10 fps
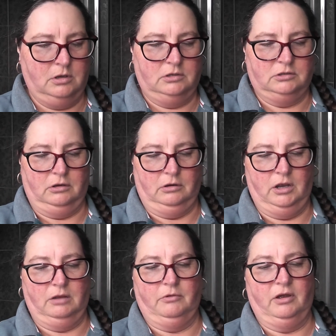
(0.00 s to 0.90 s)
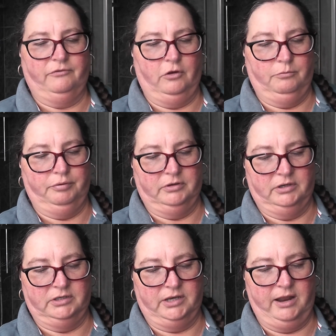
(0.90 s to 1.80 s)
So I've opened
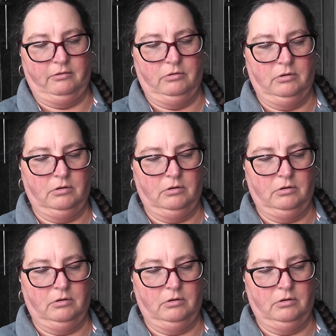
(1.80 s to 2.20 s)
it now.